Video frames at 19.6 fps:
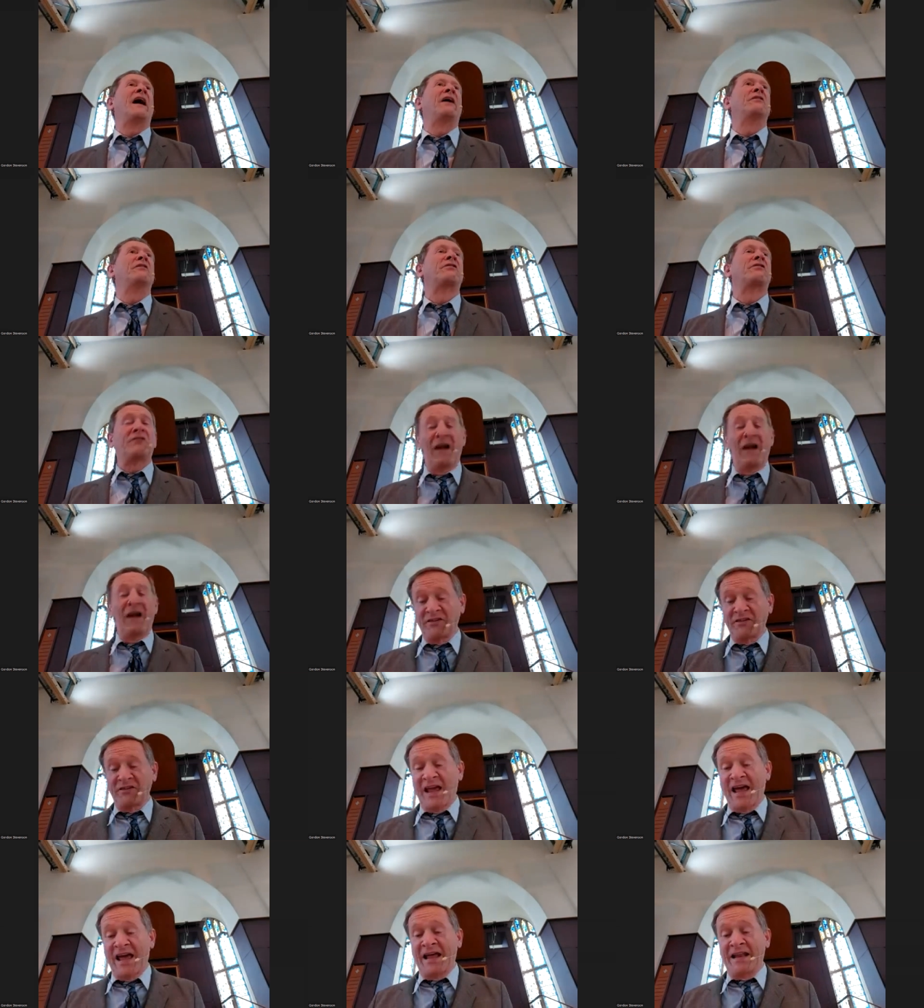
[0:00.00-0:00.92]

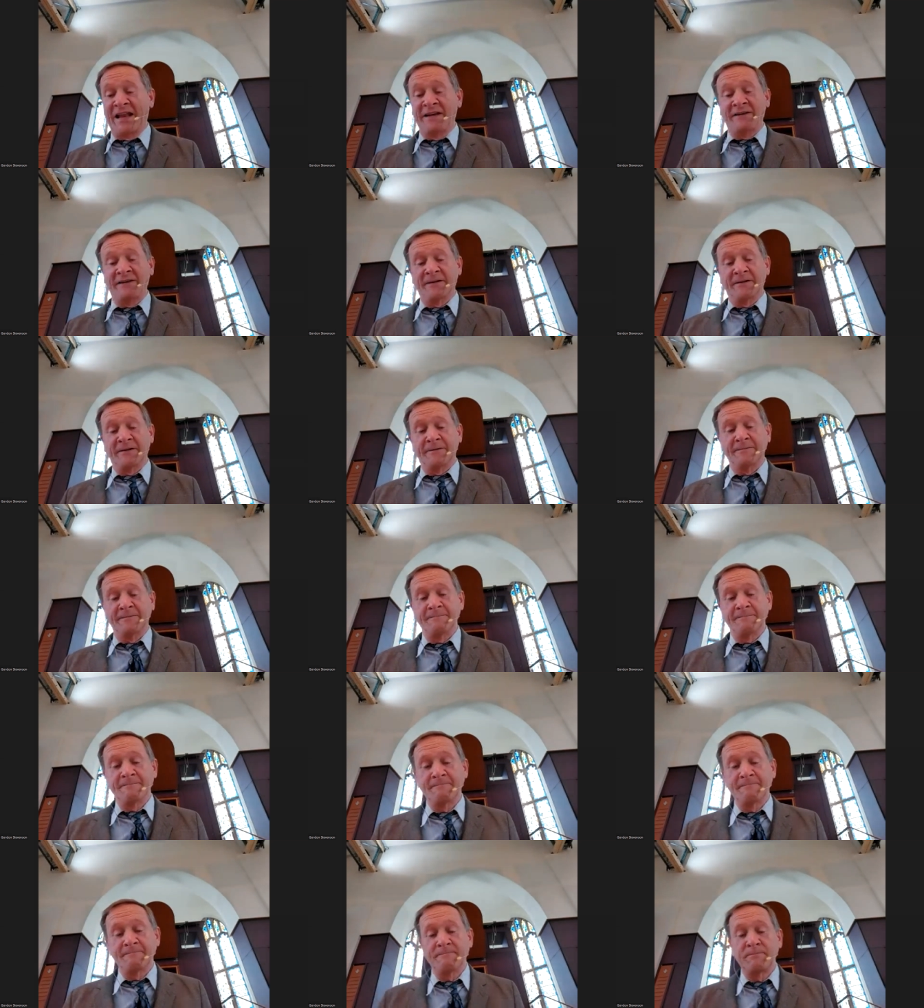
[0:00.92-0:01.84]
outstretched hand,
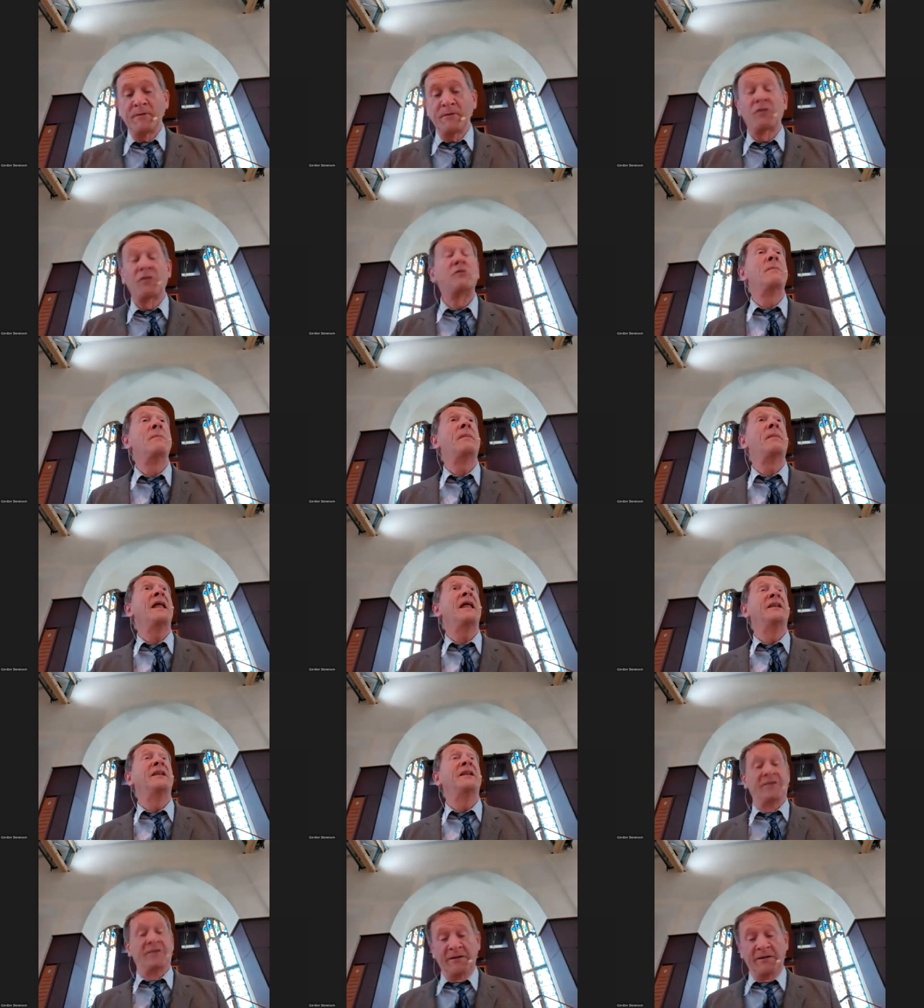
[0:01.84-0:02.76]
to
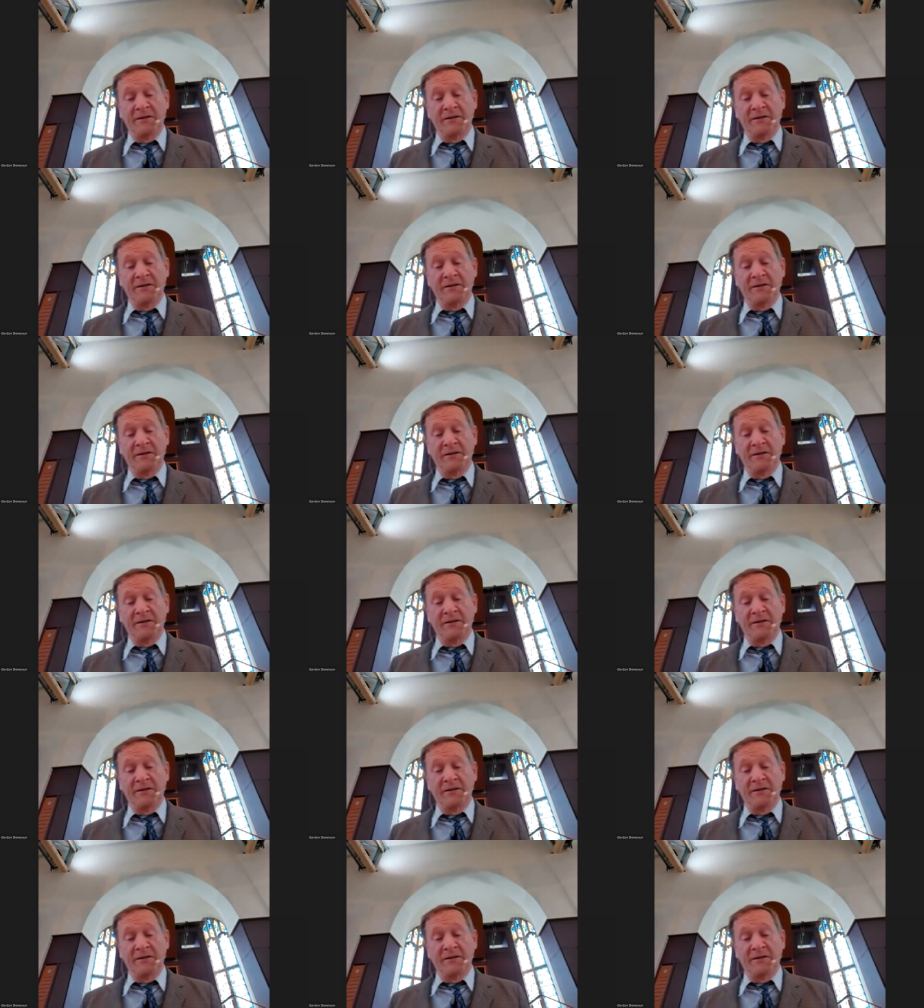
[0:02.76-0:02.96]
repent,